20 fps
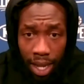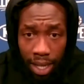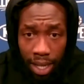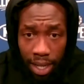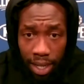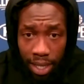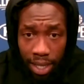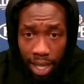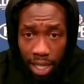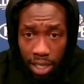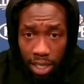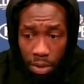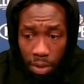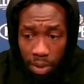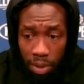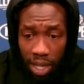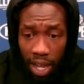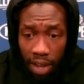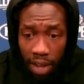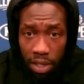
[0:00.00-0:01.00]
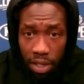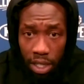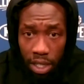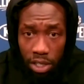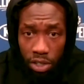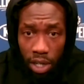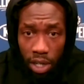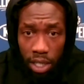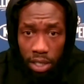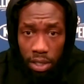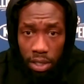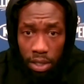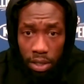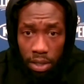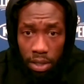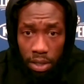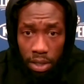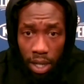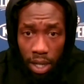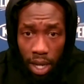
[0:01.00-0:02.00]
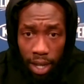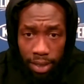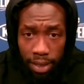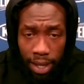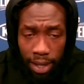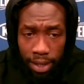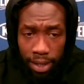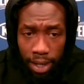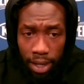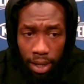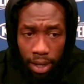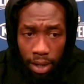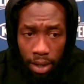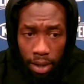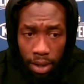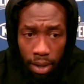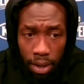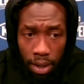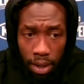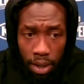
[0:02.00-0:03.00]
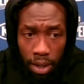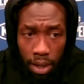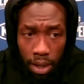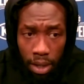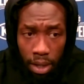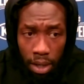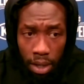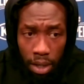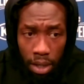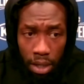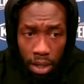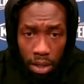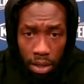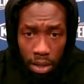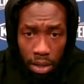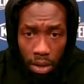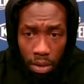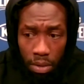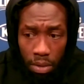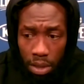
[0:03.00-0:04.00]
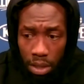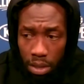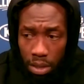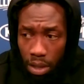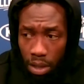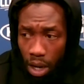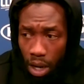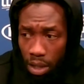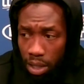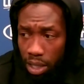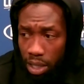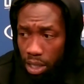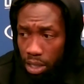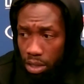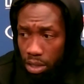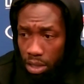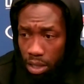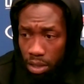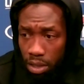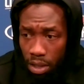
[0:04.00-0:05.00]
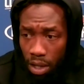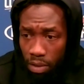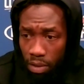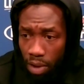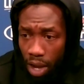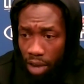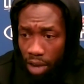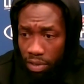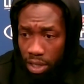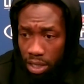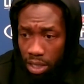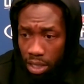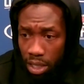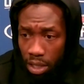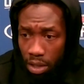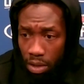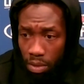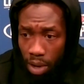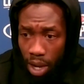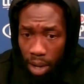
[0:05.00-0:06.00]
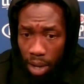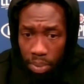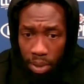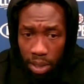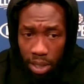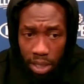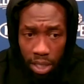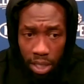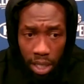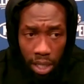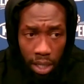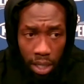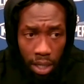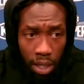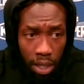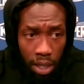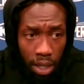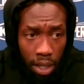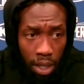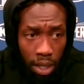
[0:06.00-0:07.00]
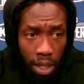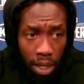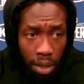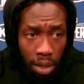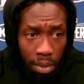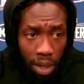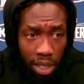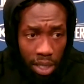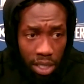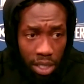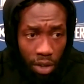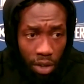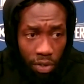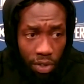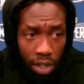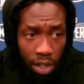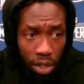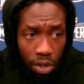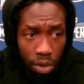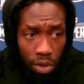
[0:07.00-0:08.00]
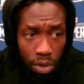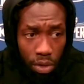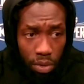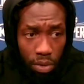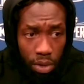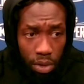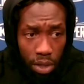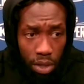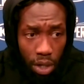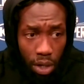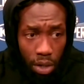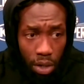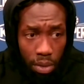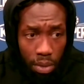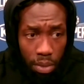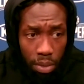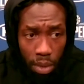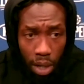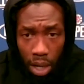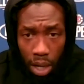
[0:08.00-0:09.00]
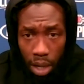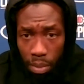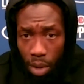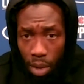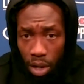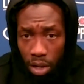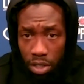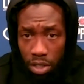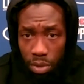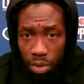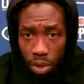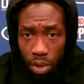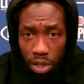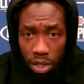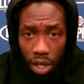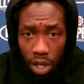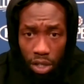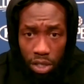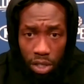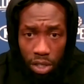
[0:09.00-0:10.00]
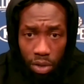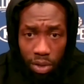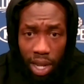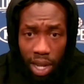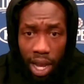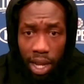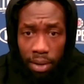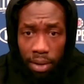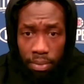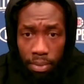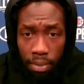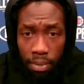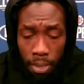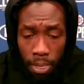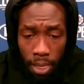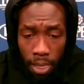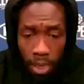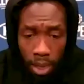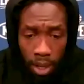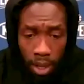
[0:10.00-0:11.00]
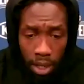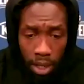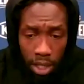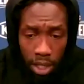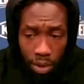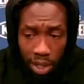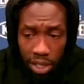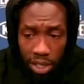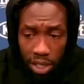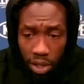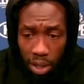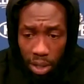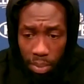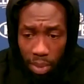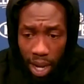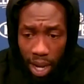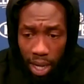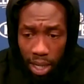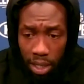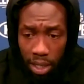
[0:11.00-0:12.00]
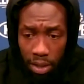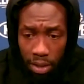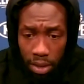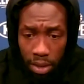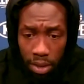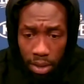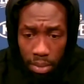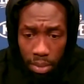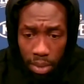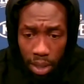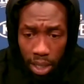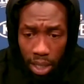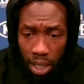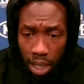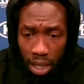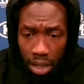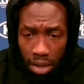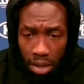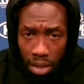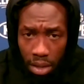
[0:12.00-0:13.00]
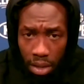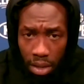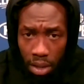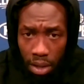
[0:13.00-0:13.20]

I think that's what we have to address. I think, our leaders of obviously Kawhi, PG, myself and Lou, you know, Marcus Moore is also not, and you inserted Ibaka, but